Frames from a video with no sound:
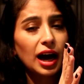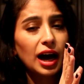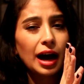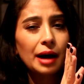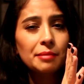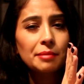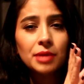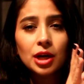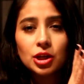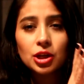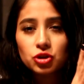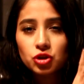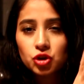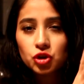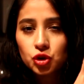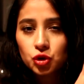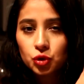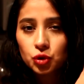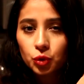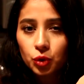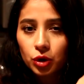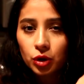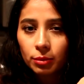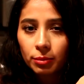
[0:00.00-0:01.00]
I'm not
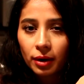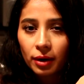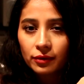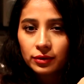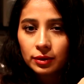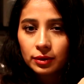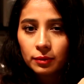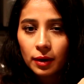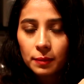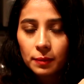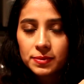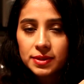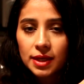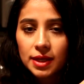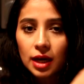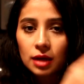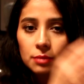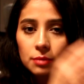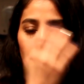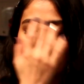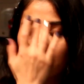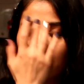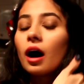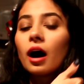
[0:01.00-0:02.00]
sure about the
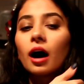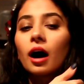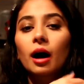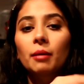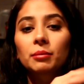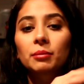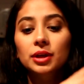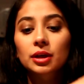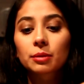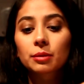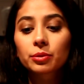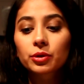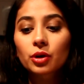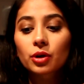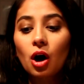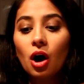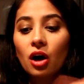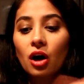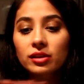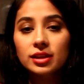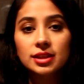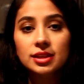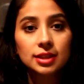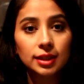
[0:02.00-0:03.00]
website, but I'm gonna put
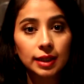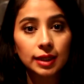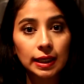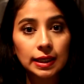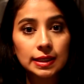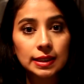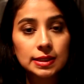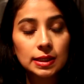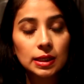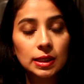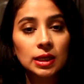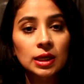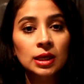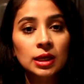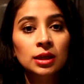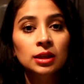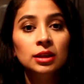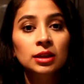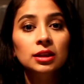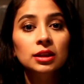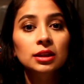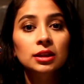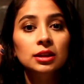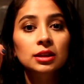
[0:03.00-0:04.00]
all these links
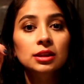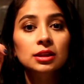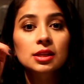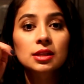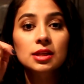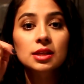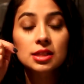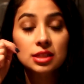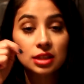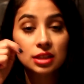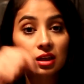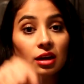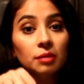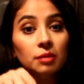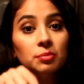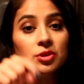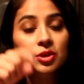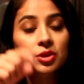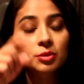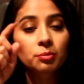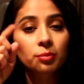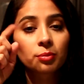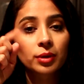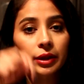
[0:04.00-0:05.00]
in the
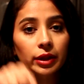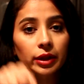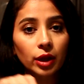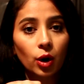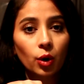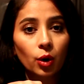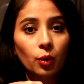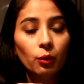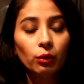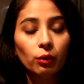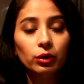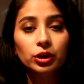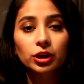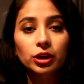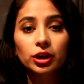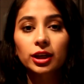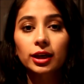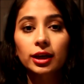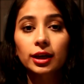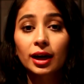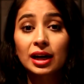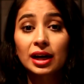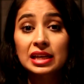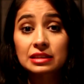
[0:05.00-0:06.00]
description below where you
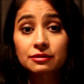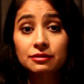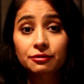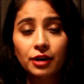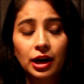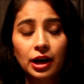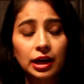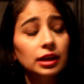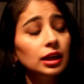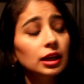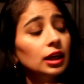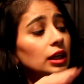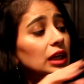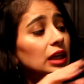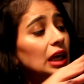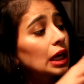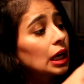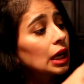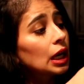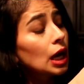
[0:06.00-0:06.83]
can guys find it.